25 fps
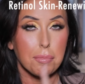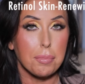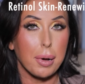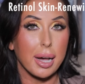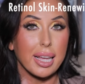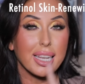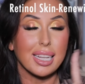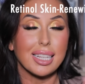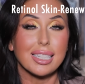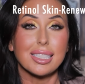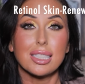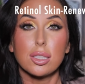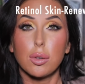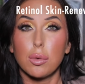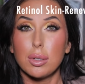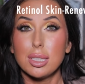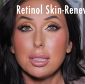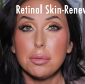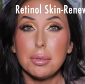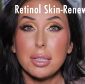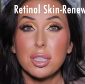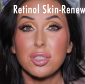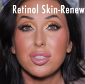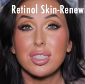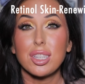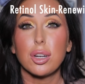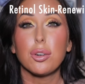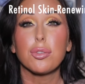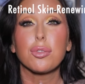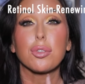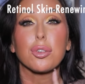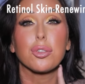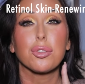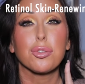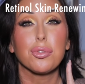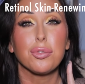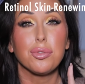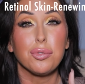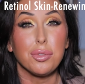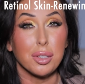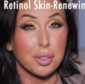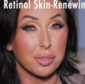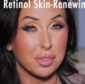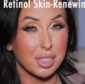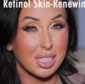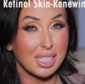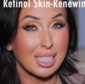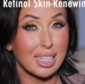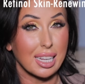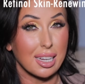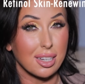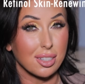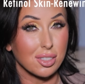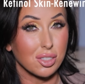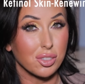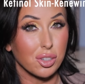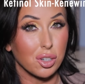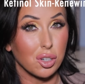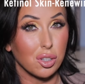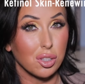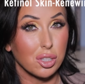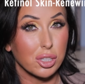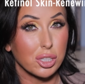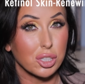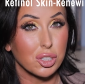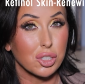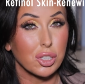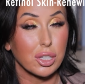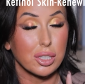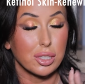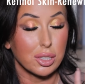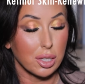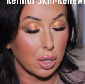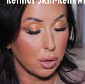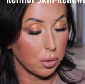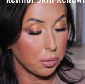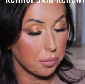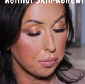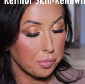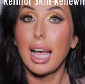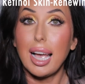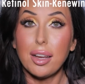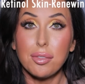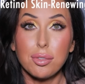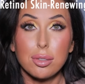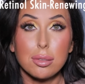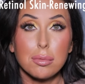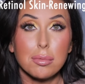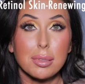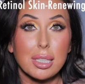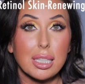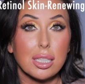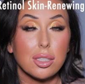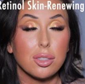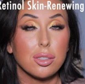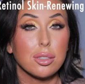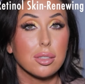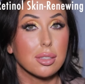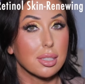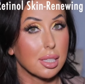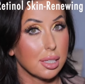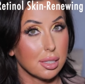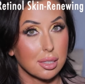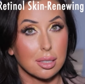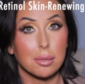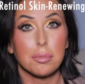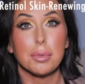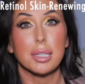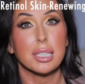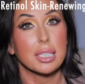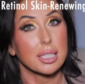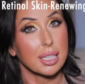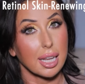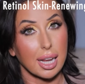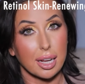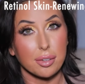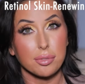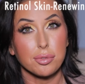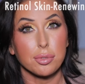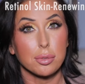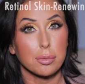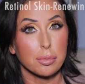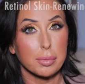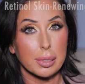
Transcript: but it's going to be on sale for fifty-nine dollars. So that from Kiehl's is a must-have for